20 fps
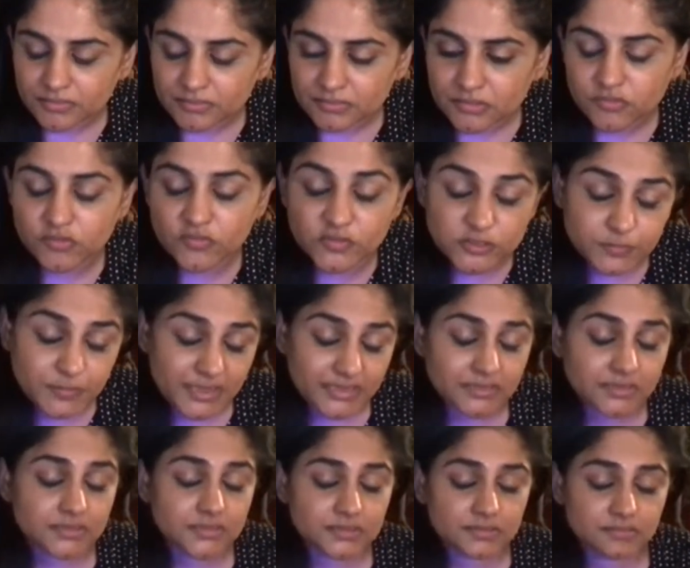so you've
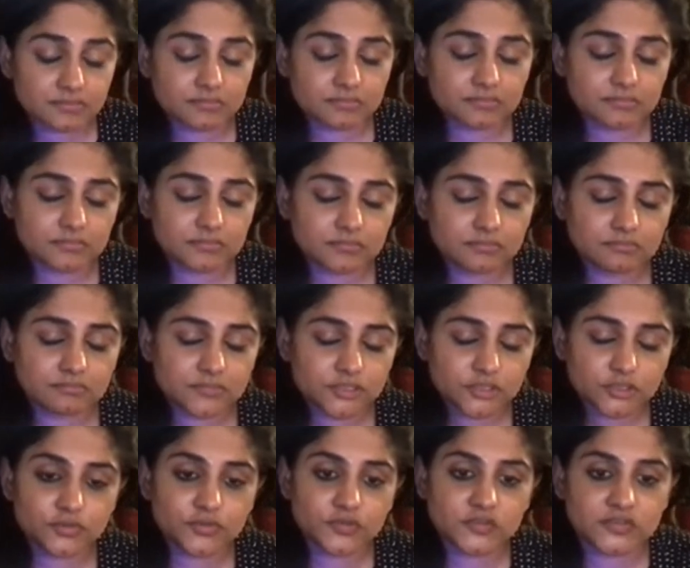spent
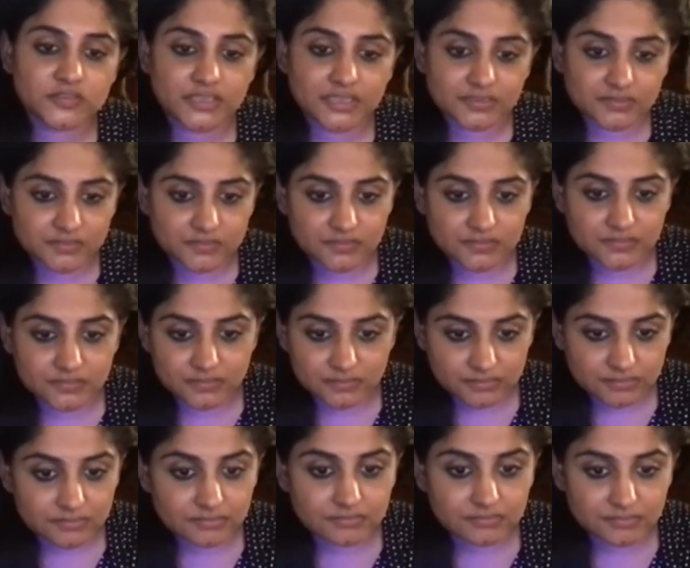2 to 6
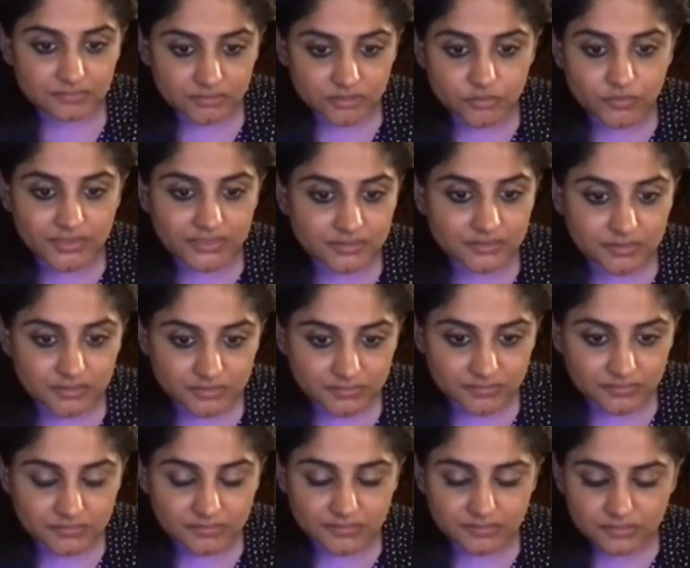doing
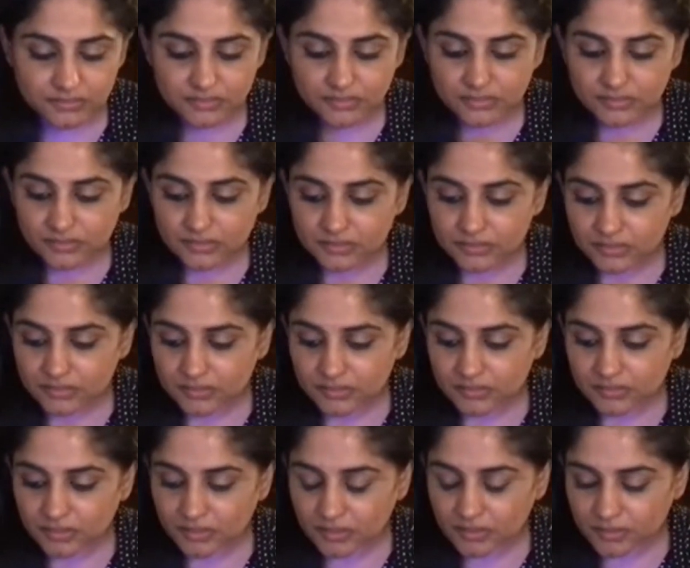this
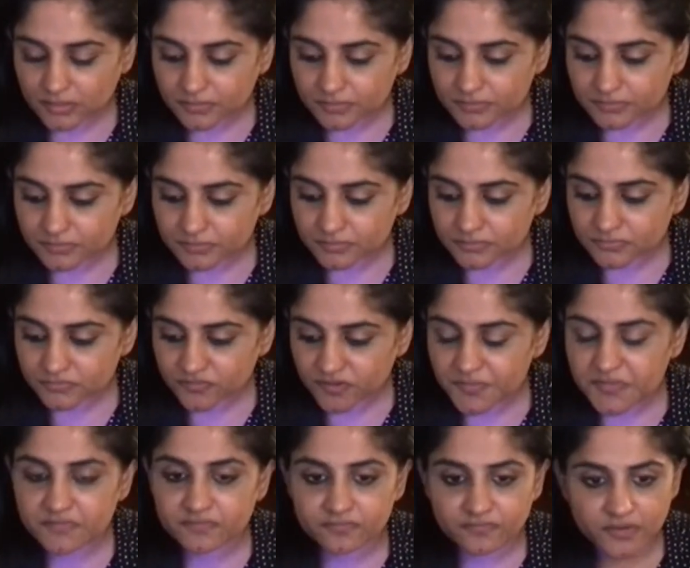from
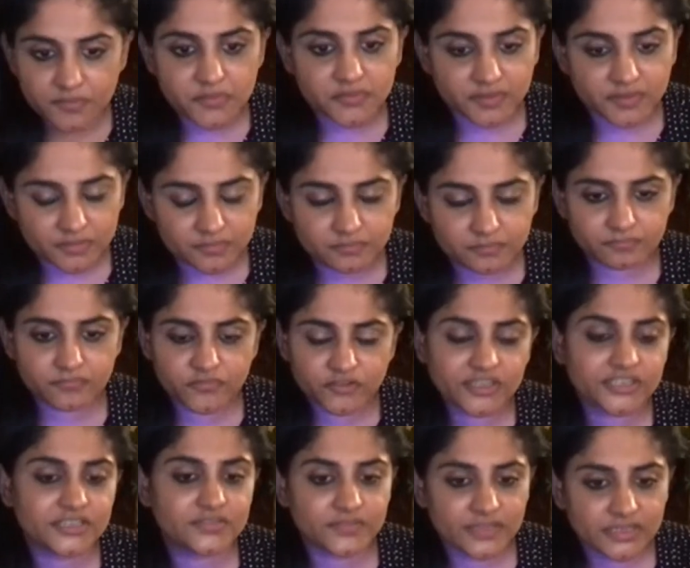a
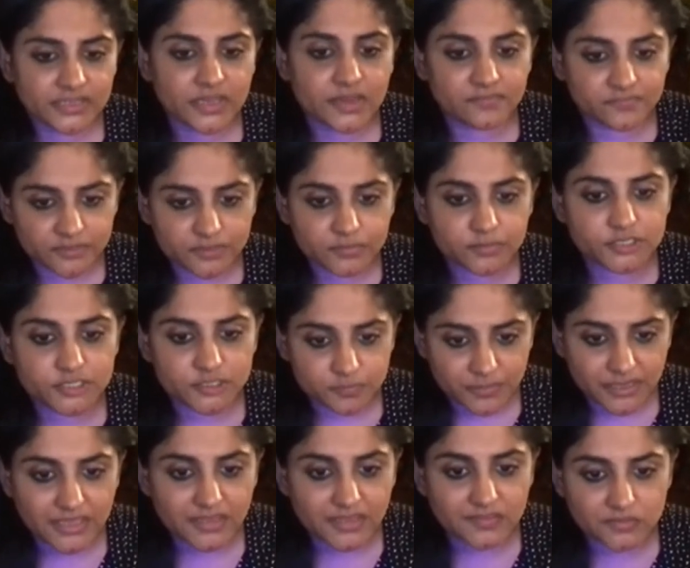relatively comfortable
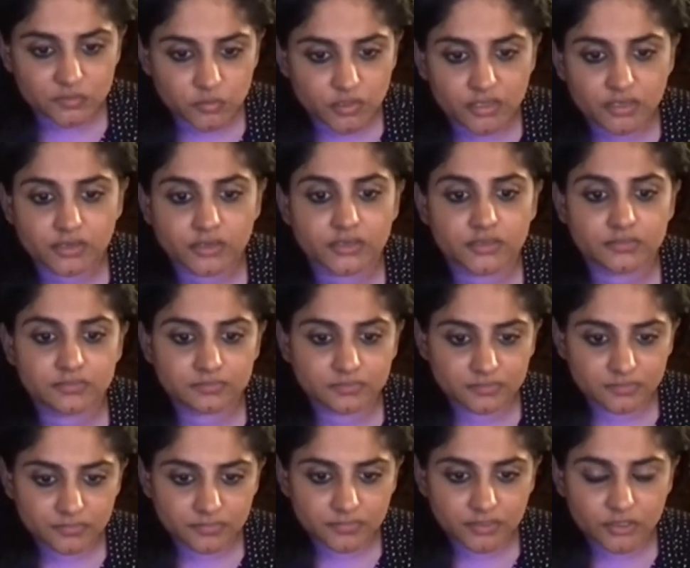space where,
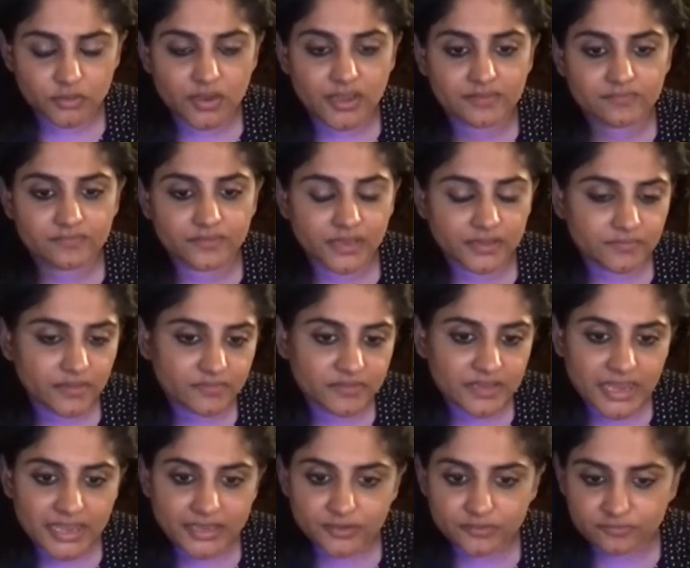
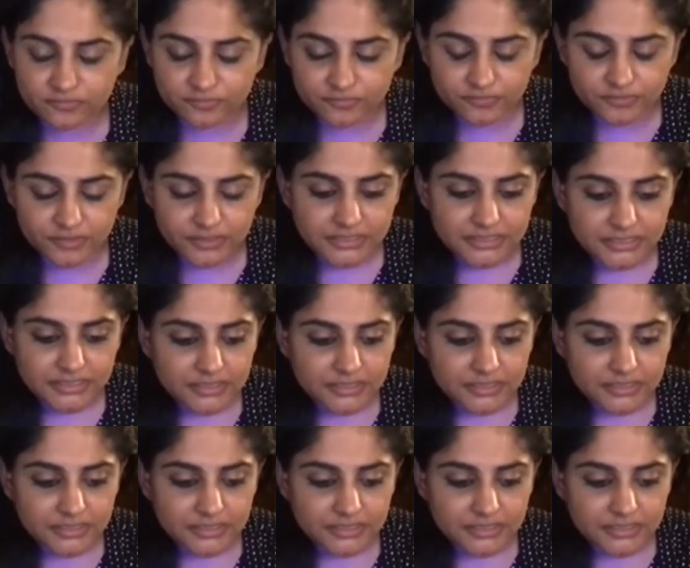I've kind of,